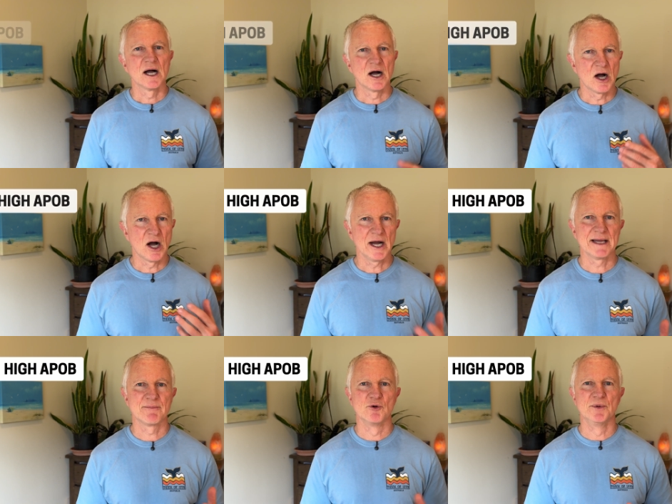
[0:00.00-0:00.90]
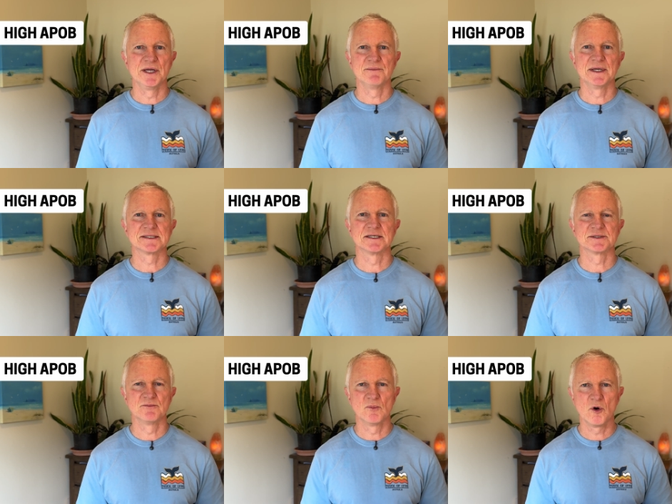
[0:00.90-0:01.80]
A high ApoB means
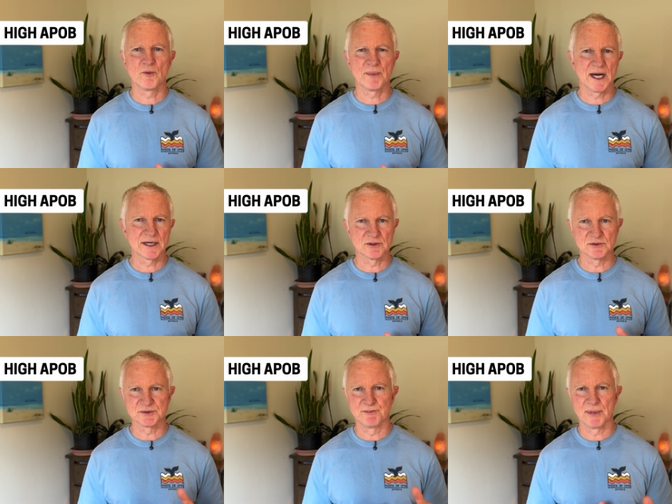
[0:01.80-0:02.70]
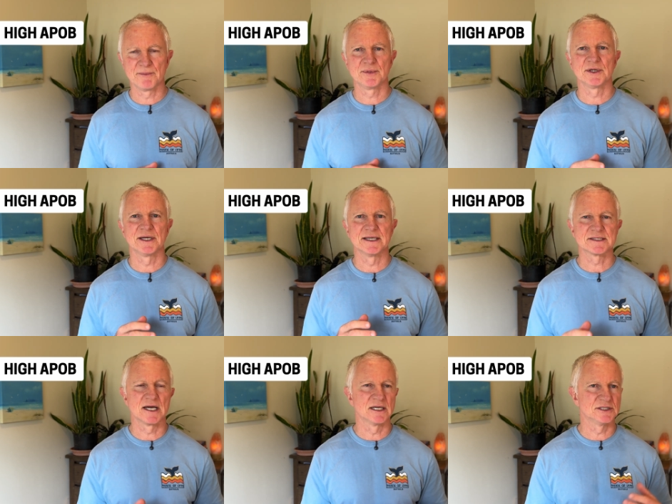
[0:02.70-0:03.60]
there's more particles bumping
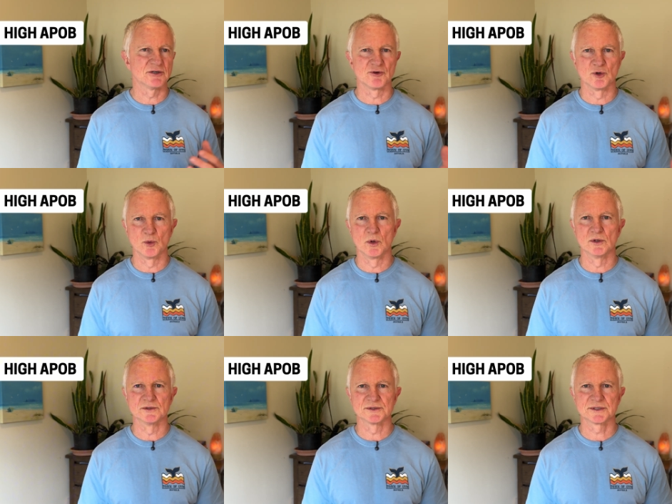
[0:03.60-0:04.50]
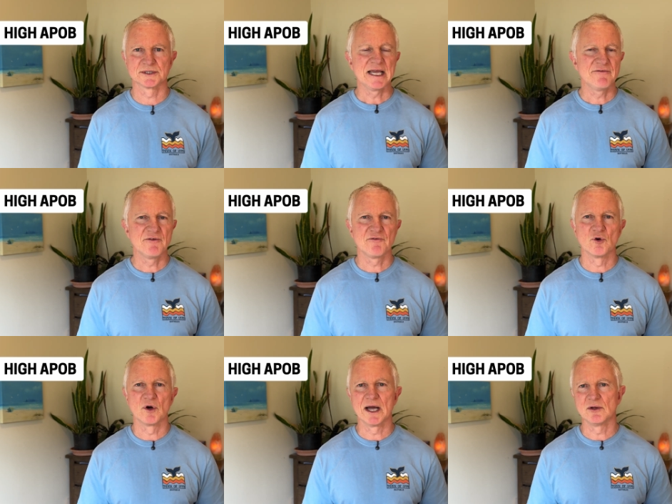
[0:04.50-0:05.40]
against arterial walls, even if
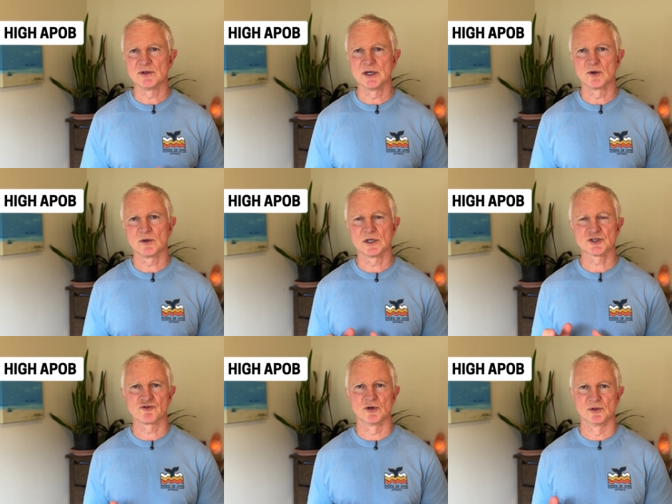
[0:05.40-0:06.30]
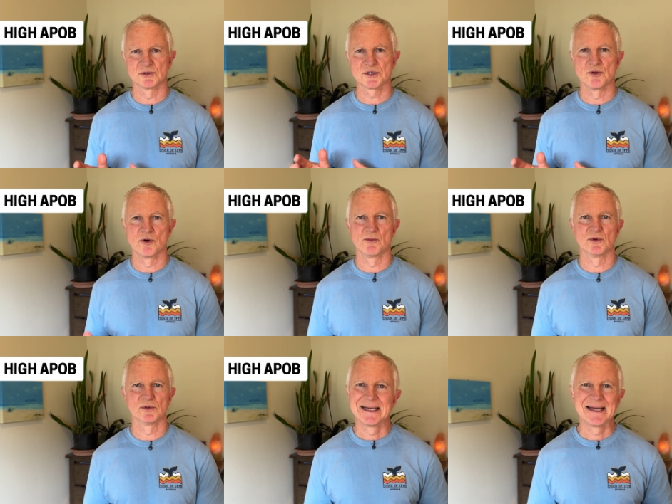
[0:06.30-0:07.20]
your LDL cholesterol looks
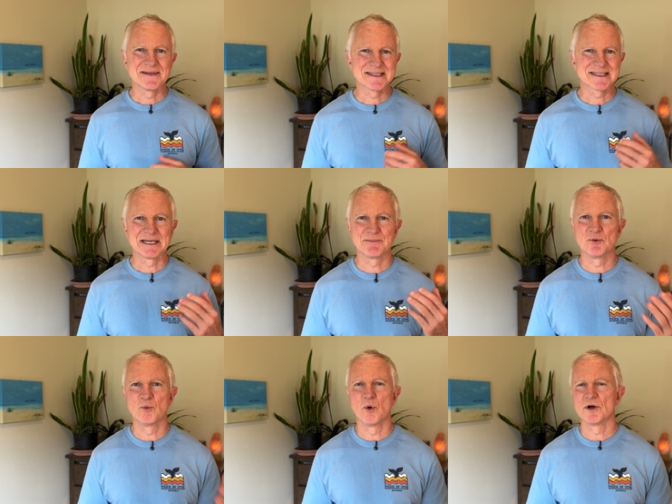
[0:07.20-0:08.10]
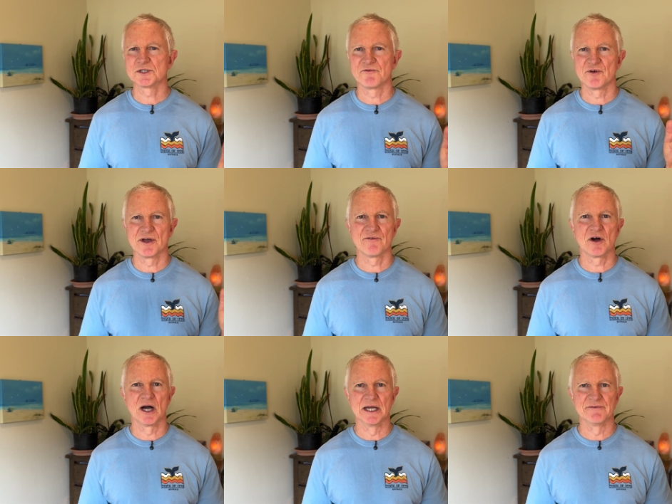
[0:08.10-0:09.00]
normal and this is going to be worse if you have
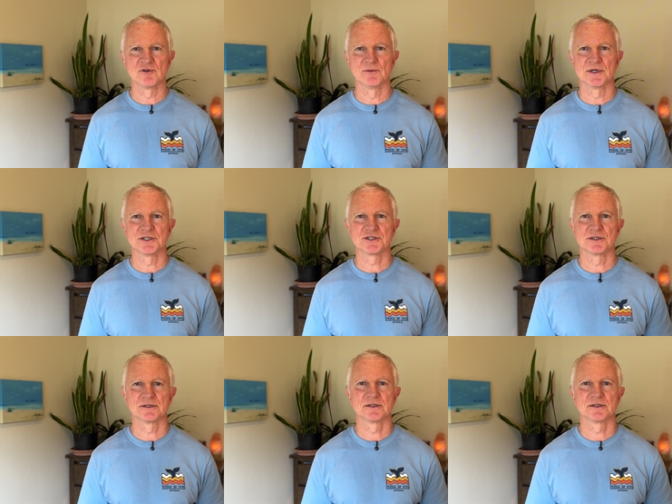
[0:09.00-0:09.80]
high inflammation.